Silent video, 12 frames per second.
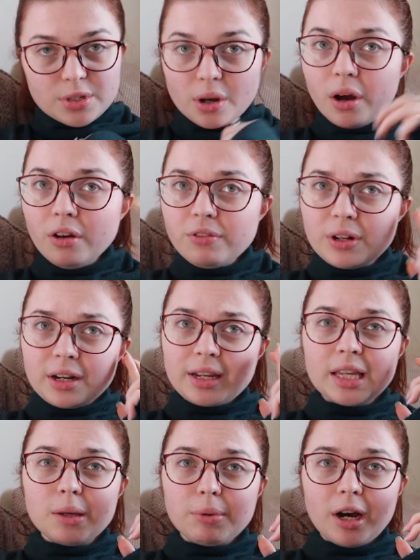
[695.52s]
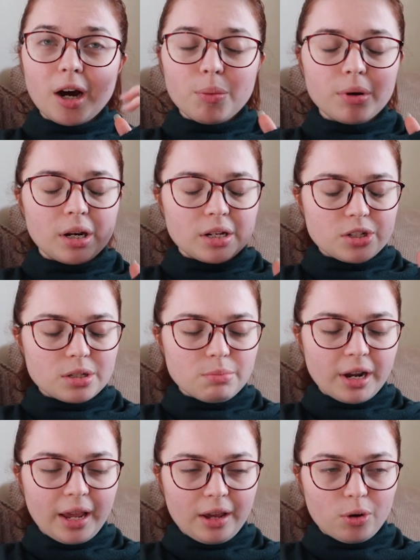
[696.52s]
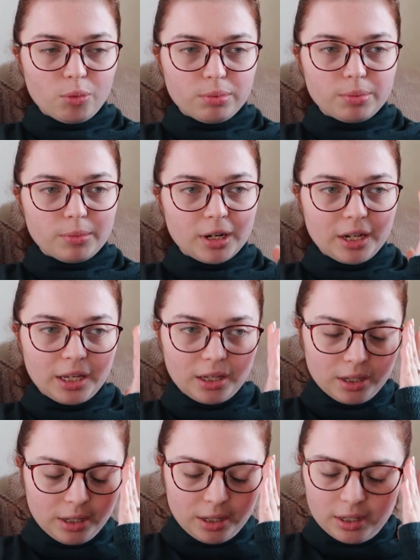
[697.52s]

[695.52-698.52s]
So hopefully I can keep it up, and it just might help my